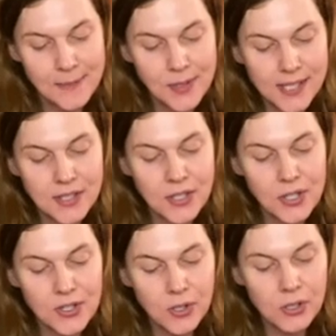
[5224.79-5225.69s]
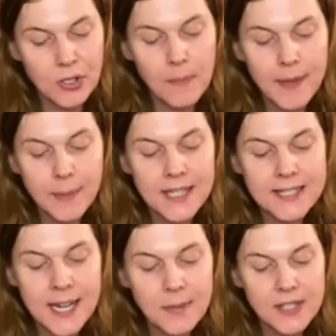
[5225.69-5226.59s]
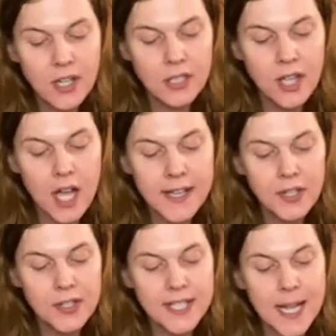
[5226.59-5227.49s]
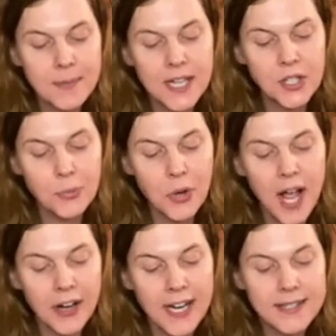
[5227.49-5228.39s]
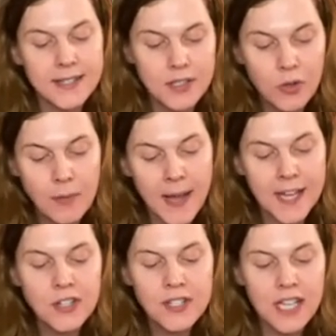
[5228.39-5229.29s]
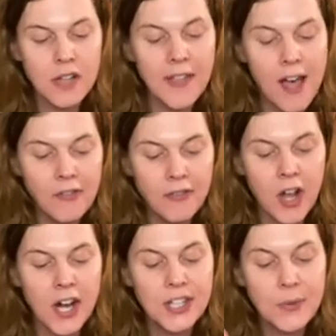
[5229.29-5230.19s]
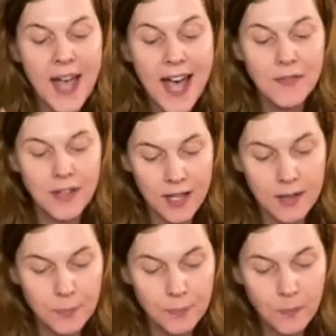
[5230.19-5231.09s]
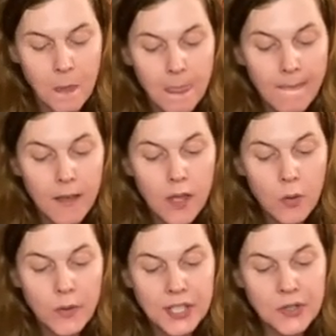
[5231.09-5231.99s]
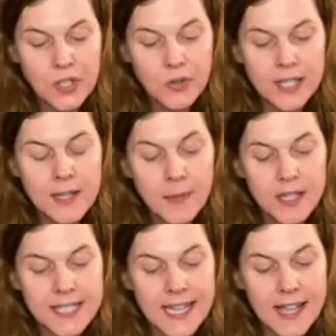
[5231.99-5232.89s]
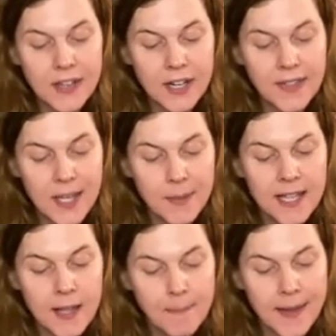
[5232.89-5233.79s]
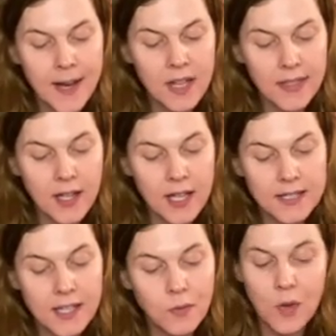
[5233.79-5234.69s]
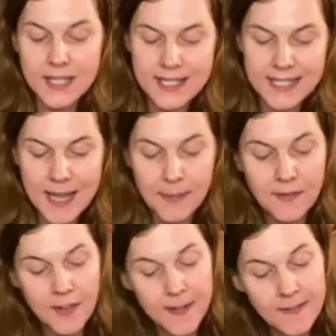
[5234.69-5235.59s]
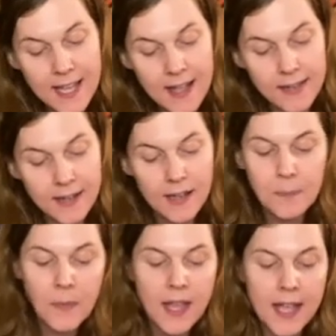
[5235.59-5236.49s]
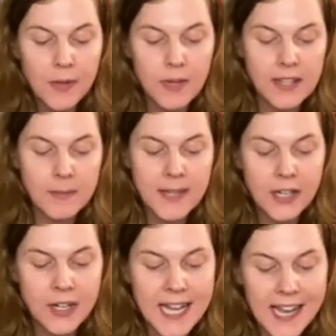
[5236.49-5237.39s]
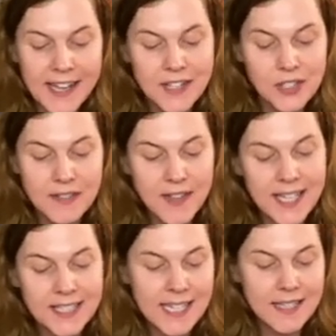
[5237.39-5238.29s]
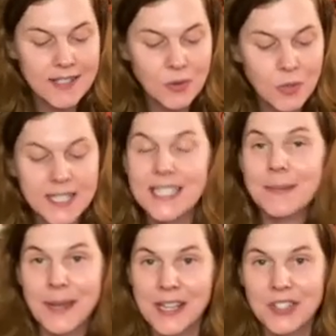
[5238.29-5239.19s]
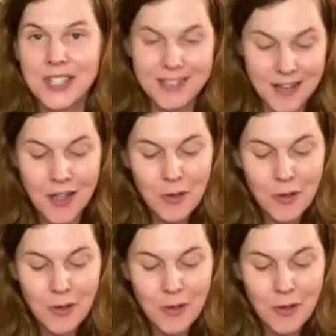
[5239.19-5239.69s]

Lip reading: like music to your soul, maybe it's time to start logging your steps and your progress to remind yourself how far you have come. When you string them all together, they become marathons of one step in front of the other, and the rhythm they create is your divine dance towards expansion,